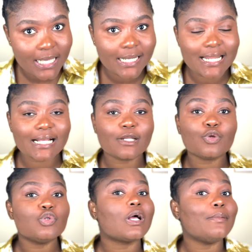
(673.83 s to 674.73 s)
that can
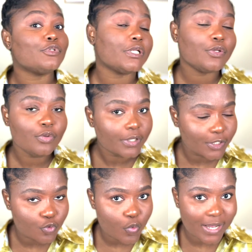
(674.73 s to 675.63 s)
also come to the UK
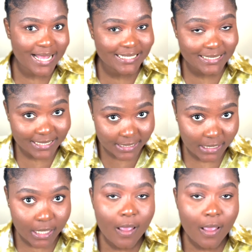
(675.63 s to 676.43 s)
to work as nanny.